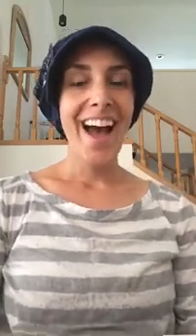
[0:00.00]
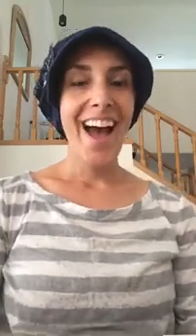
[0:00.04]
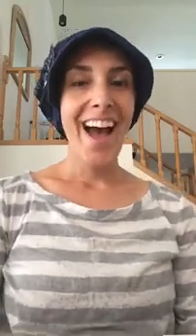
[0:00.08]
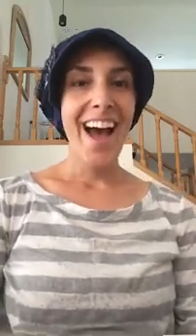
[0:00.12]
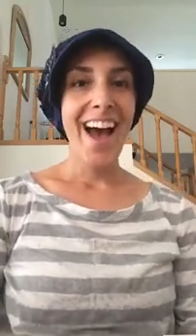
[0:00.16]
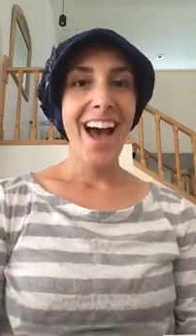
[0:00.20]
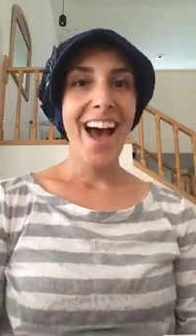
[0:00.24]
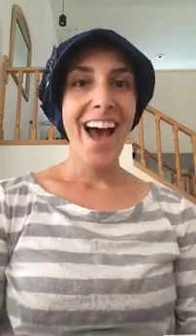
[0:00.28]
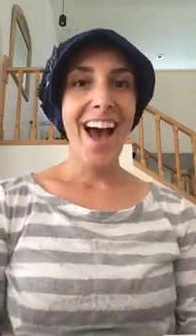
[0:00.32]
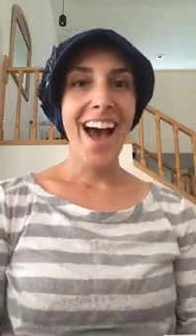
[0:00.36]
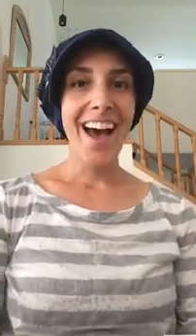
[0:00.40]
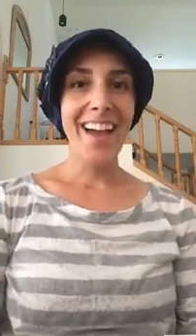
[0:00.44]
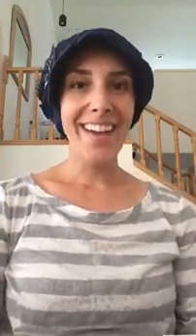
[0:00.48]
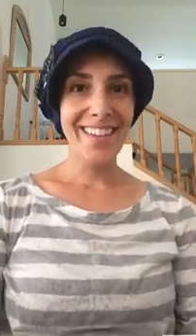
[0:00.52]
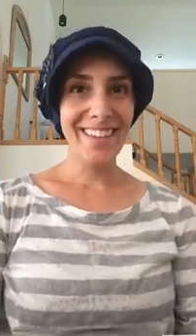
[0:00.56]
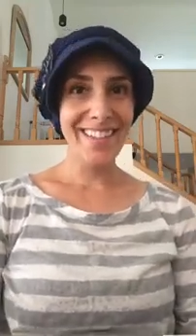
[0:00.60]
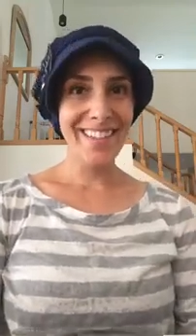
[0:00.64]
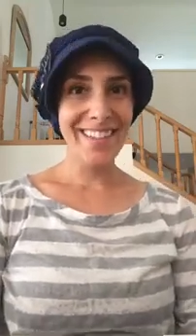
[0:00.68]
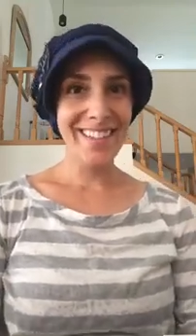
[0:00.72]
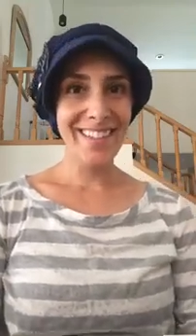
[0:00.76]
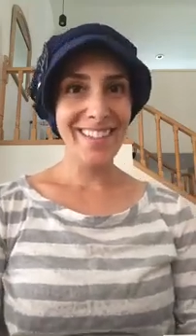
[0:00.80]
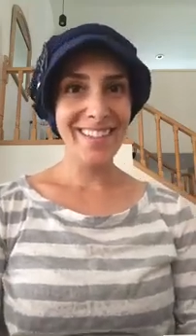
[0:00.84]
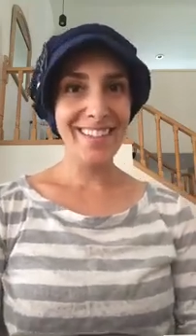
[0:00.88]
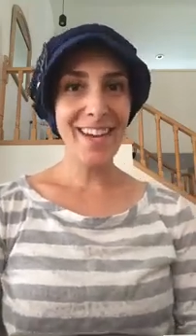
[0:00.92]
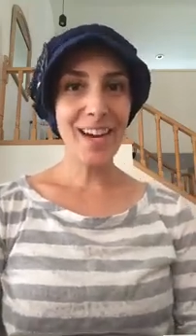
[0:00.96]
Hi, this
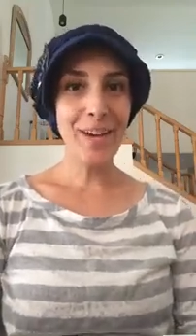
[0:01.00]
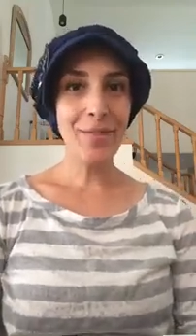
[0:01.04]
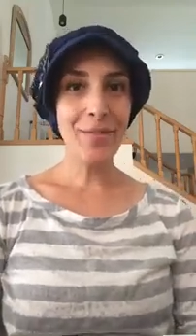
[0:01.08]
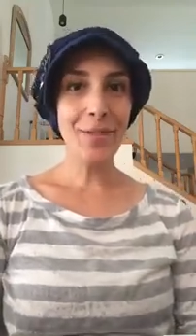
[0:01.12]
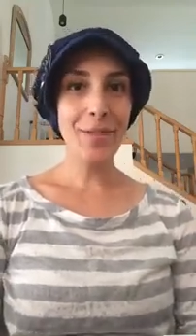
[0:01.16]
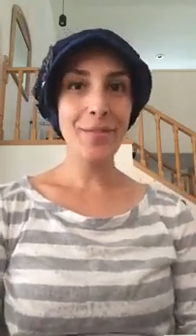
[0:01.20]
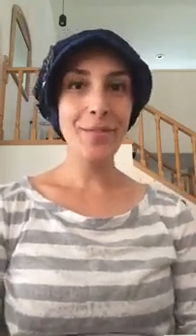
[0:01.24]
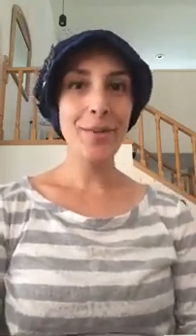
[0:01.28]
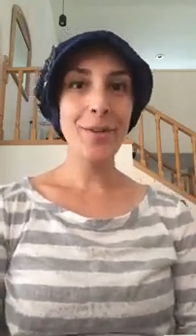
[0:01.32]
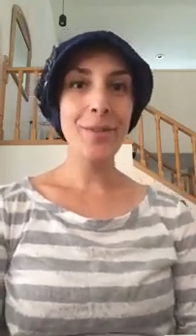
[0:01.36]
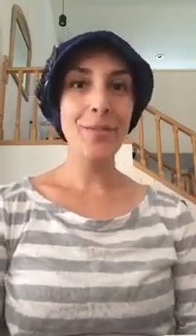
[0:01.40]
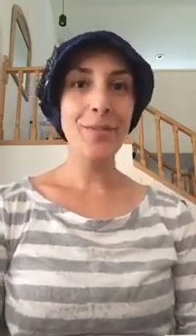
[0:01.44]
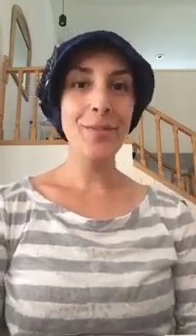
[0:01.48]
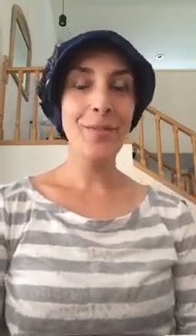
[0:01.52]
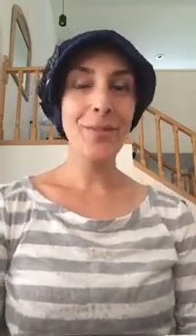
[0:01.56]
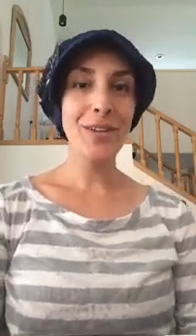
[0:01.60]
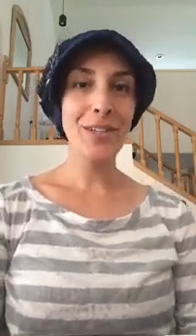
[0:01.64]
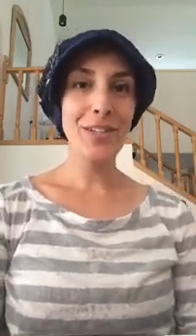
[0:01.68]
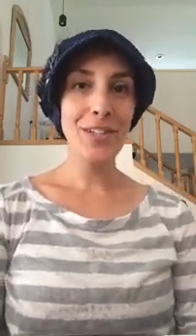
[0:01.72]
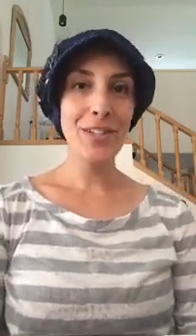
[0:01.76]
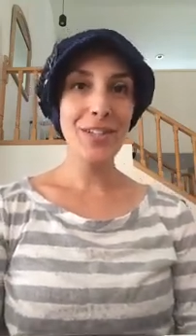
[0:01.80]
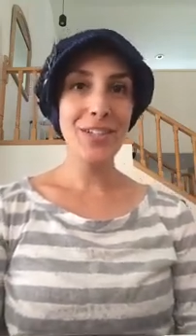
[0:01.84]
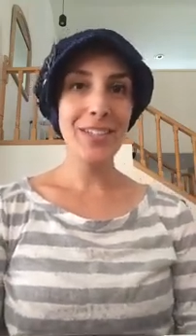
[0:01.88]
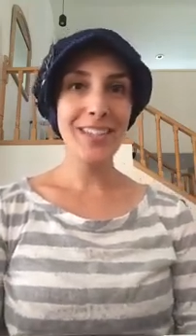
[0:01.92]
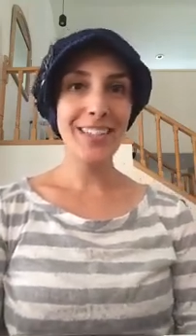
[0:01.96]
is Yaffi Lvova,
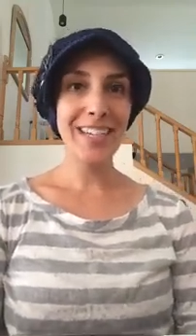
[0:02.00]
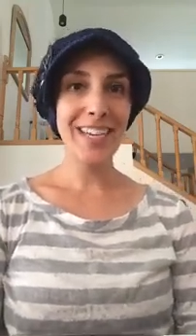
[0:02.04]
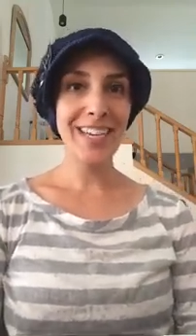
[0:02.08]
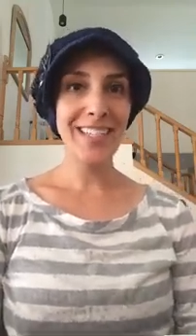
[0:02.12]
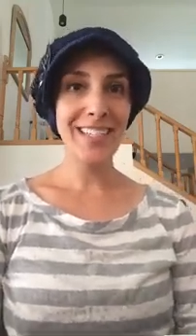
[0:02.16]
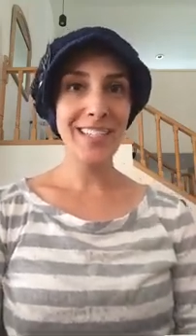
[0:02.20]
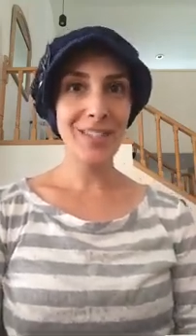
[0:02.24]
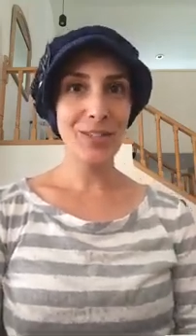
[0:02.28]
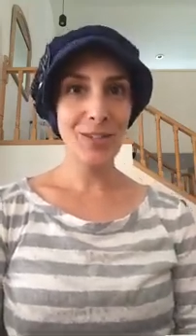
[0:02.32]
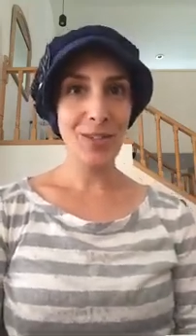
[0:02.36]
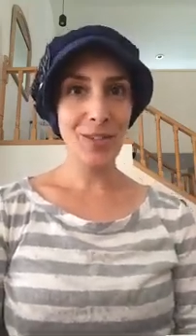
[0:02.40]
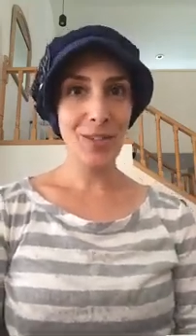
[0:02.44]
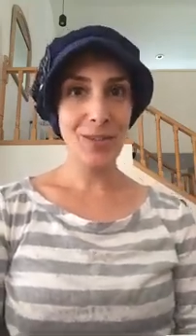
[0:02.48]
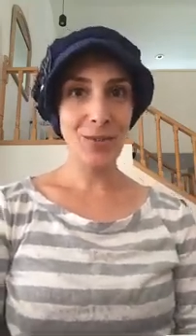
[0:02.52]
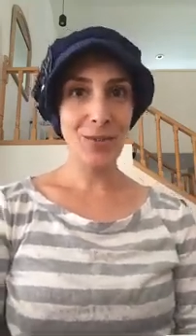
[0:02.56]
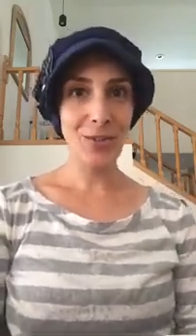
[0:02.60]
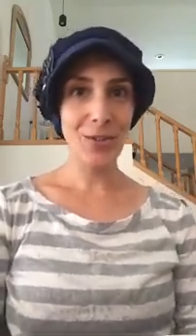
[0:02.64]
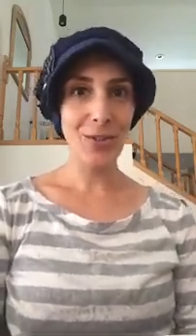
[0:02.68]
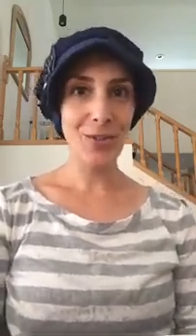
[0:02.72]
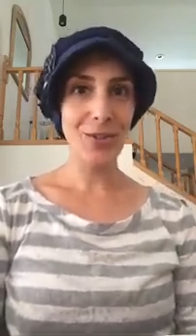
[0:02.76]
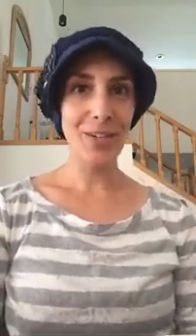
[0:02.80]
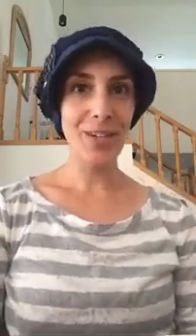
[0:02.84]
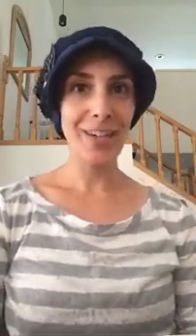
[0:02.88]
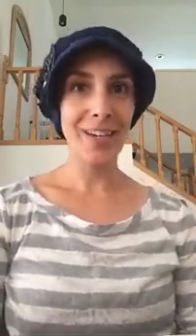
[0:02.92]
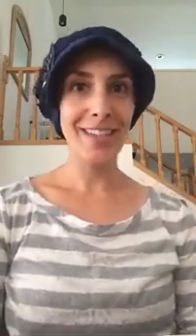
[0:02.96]
registered dietitian
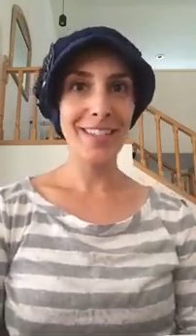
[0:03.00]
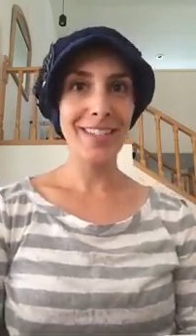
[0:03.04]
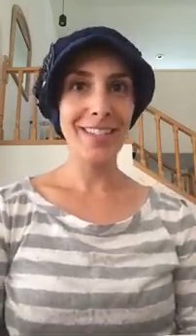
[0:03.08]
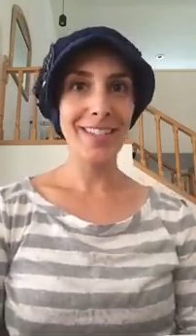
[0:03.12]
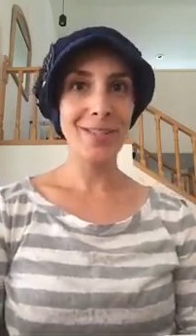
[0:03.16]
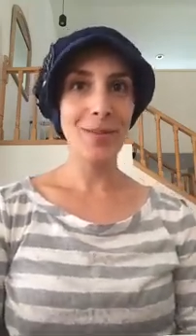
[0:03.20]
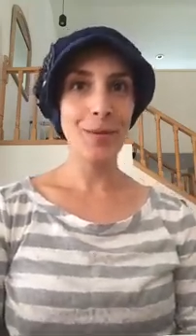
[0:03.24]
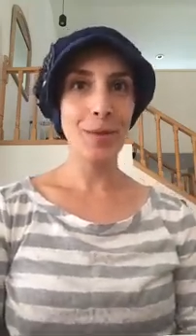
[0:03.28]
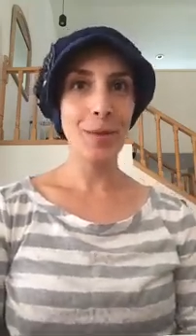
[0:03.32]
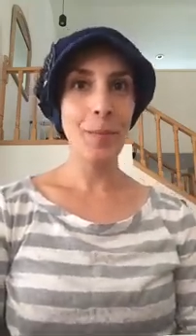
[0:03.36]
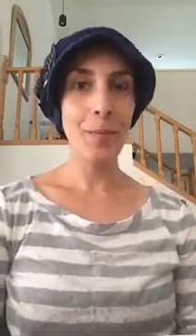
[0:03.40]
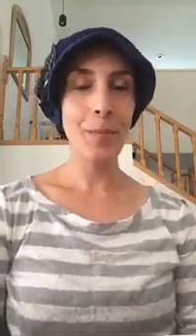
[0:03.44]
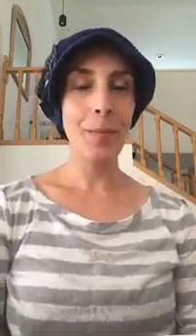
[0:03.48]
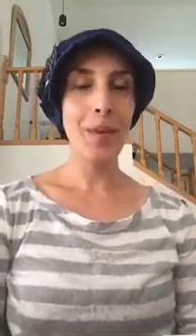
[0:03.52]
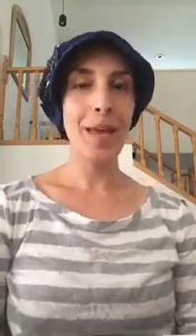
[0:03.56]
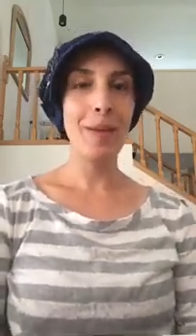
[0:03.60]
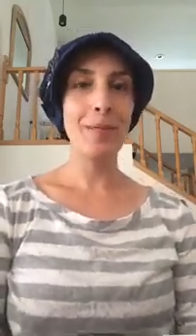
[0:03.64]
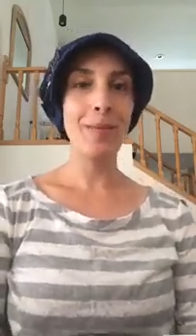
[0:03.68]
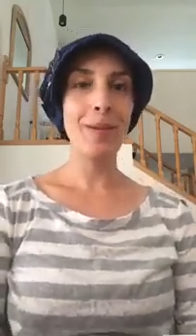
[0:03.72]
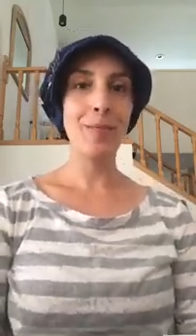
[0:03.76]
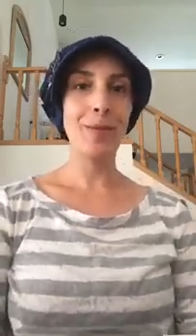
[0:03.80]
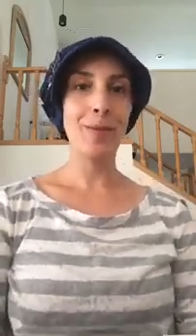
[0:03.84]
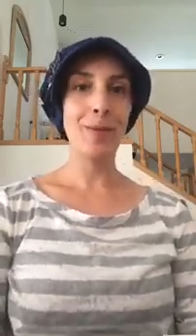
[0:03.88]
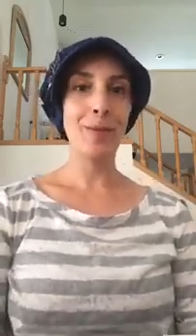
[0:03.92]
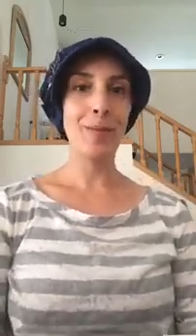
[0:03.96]
nutritionist with
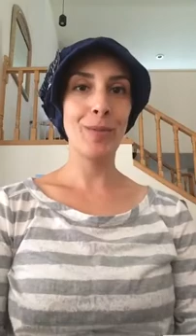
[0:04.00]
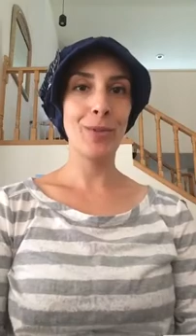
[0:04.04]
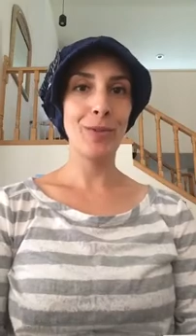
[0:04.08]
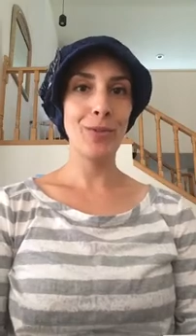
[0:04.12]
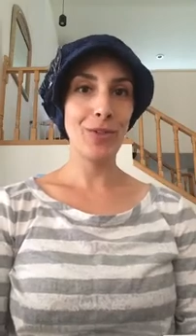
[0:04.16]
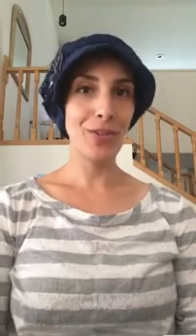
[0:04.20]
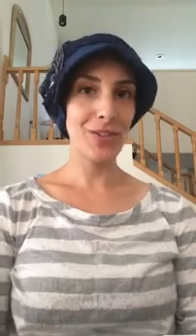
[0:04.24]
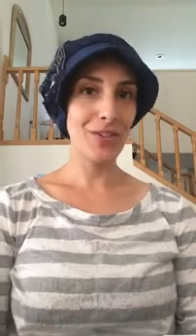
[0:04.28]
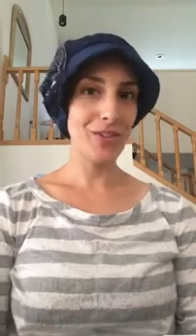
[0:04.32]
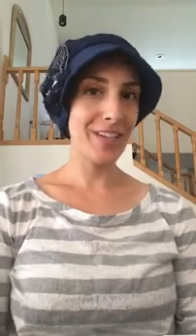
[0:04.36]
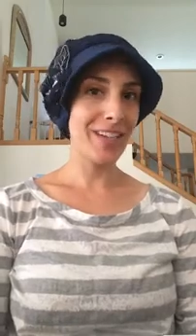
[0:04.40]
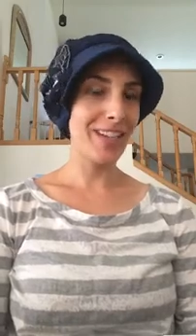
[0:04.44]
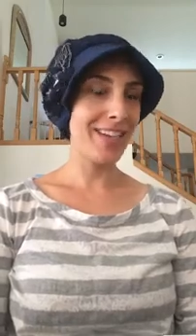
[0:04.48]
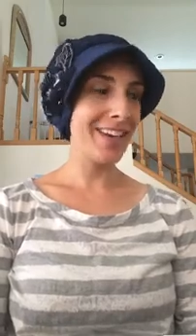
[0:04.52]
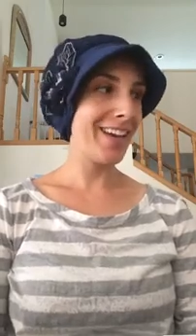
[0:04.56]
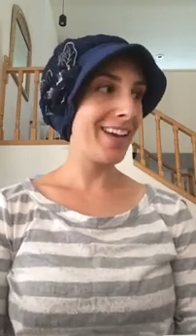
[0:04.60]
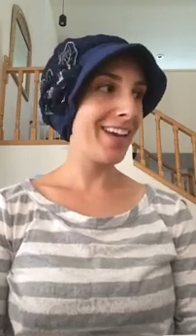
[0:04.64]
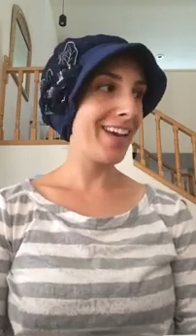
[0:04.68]
Baby Bloom Nutrition,